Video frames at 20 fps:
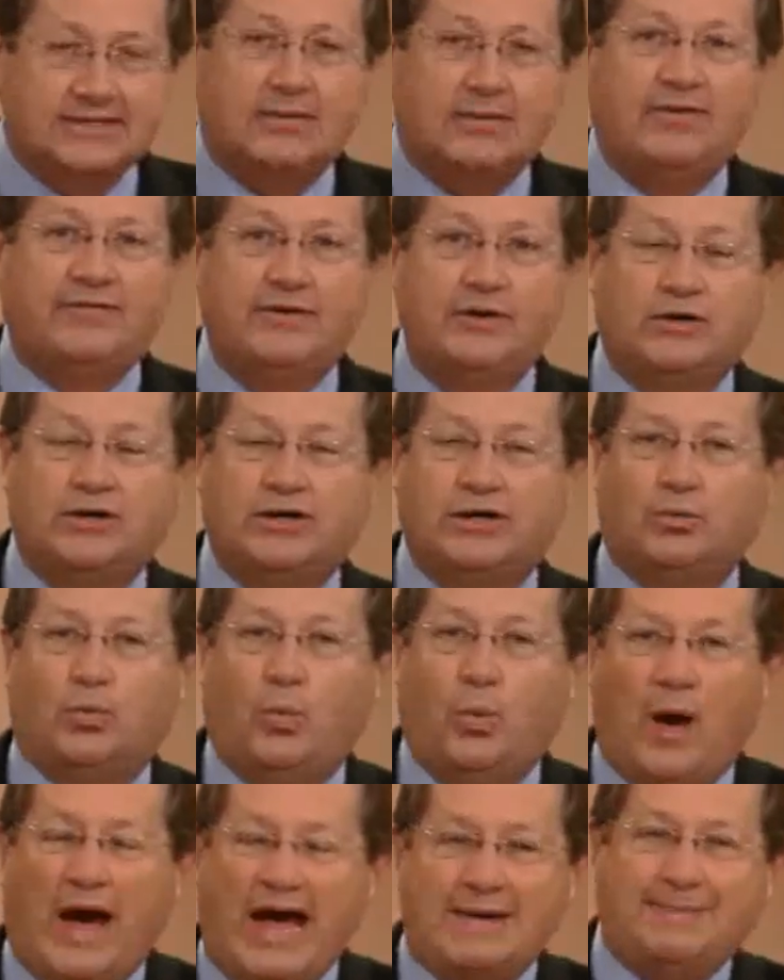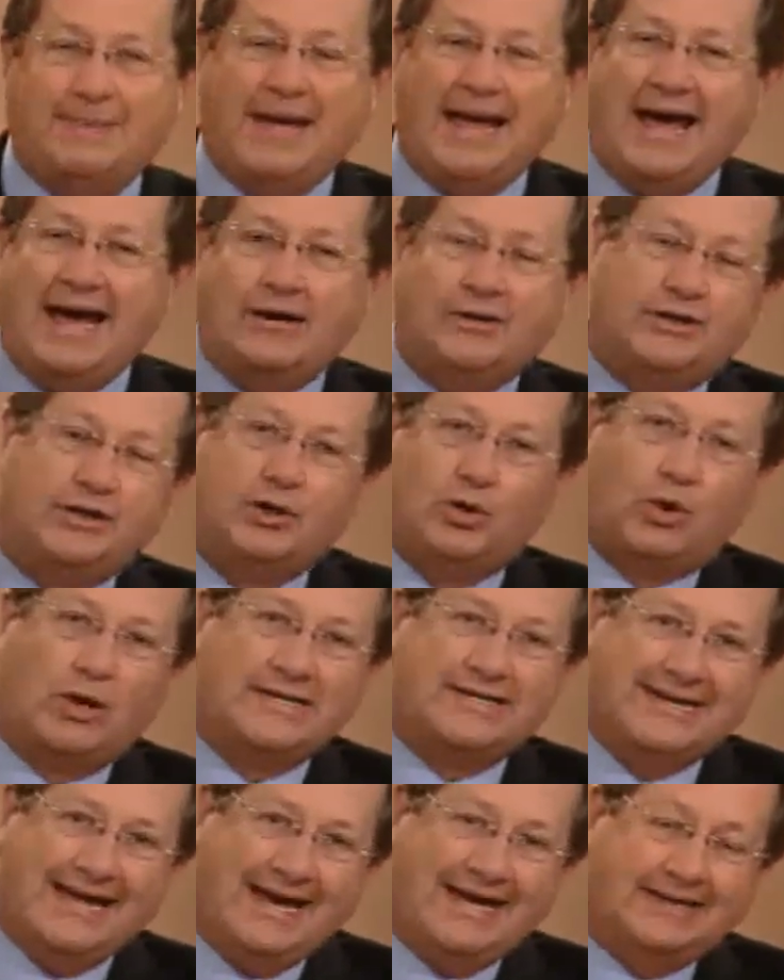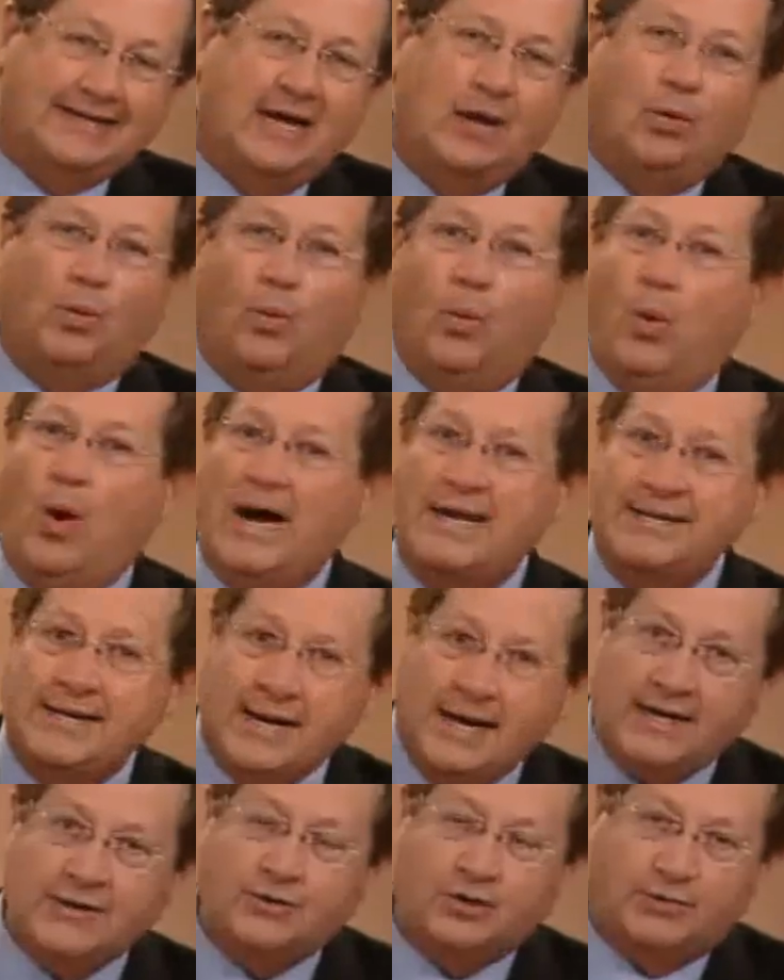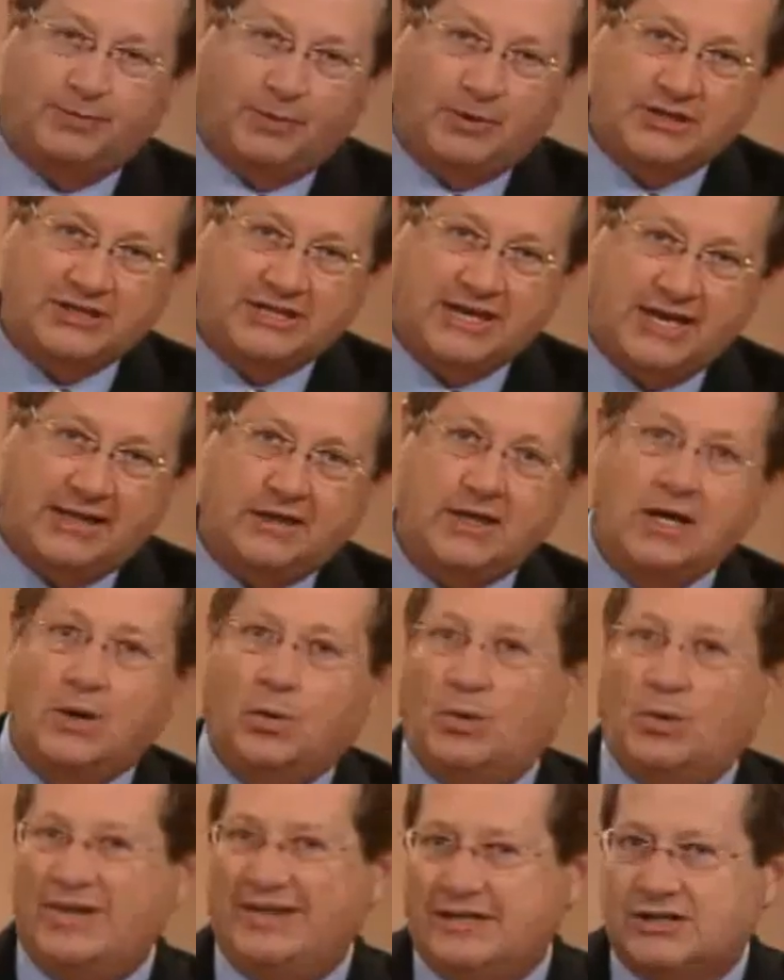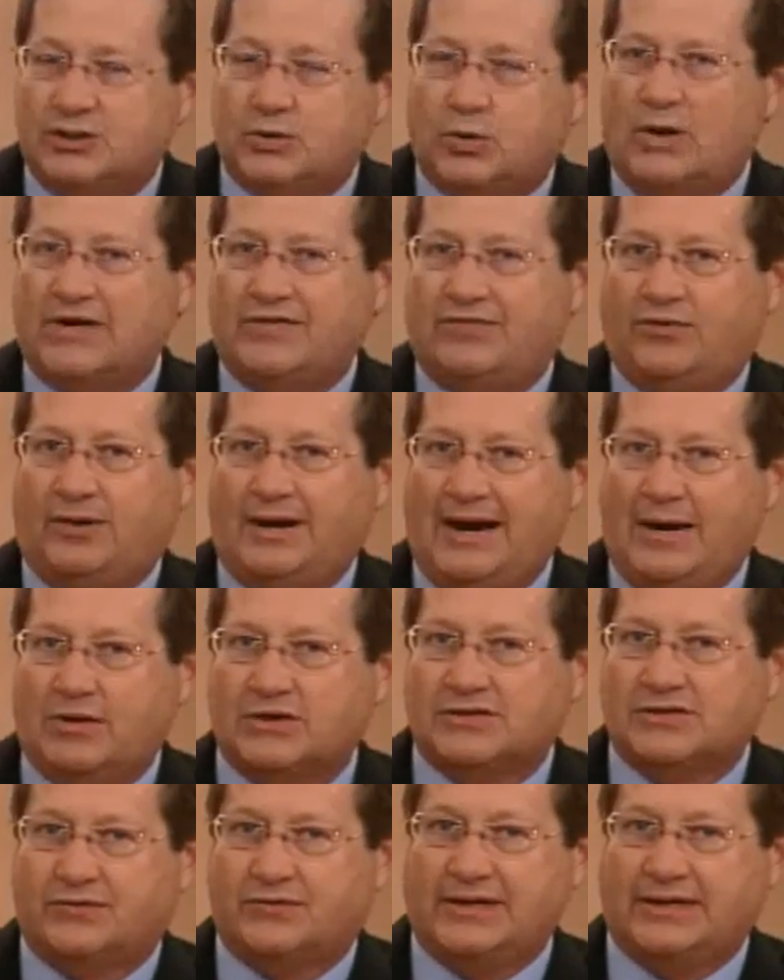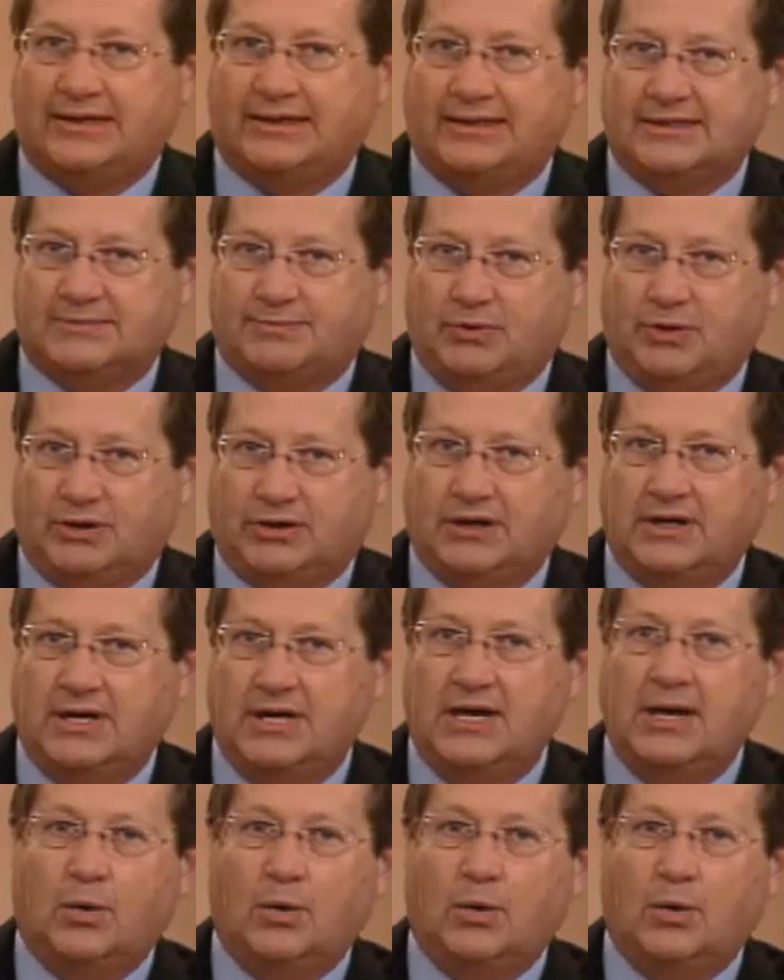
some of you can wipe out your debt 100% within 24 hours of reading this book.